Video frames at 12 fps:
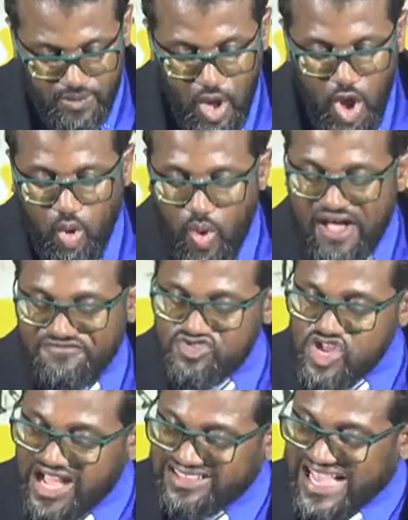who have
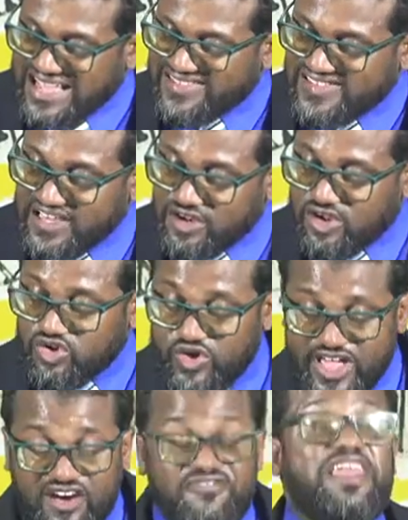not a single
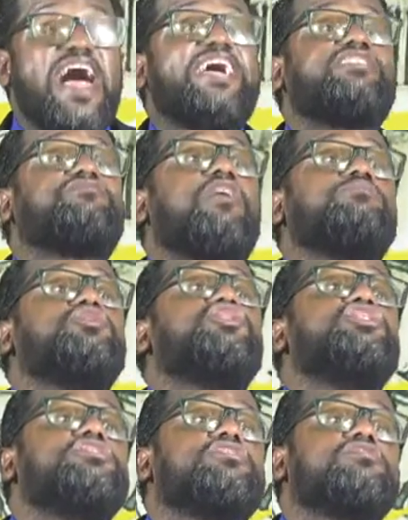ray of light from
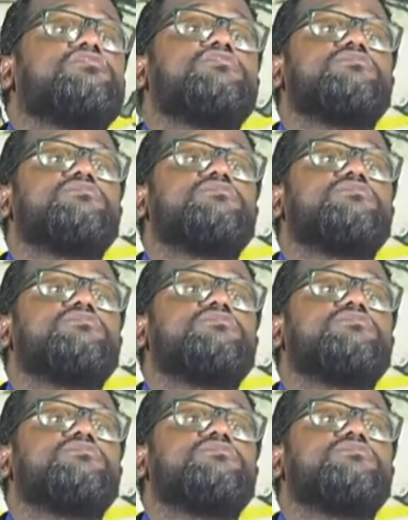Jesus.